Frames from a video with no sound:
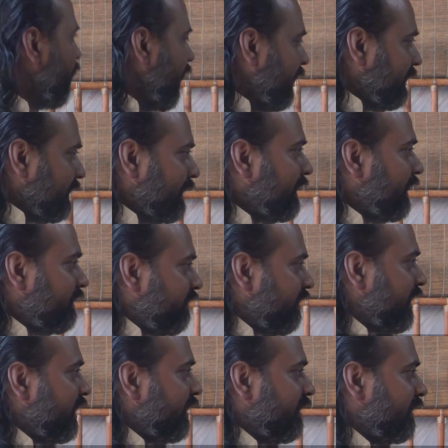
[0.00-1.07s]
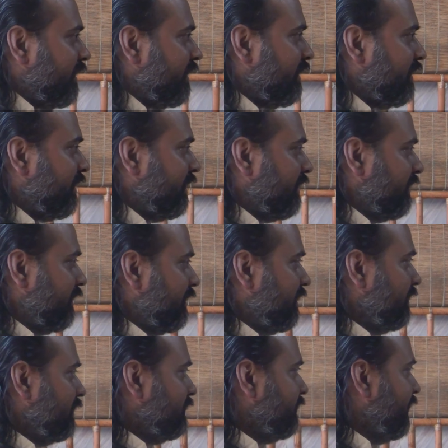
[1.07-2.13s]
if you can't hug a tree,
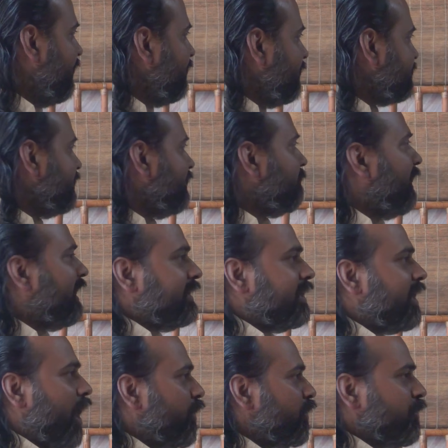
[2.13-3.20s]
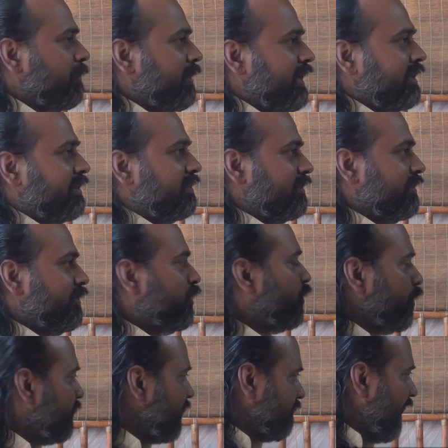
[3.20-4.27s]
then it doesn't matter how you breathe.
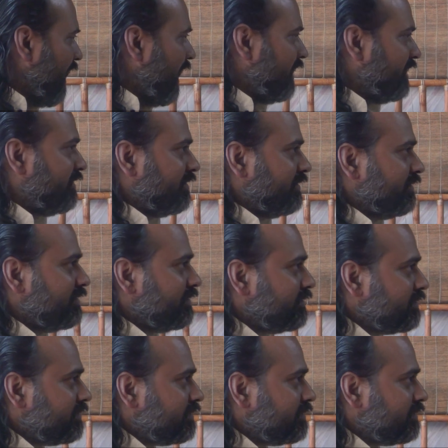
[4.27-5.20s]
You don't have a heart.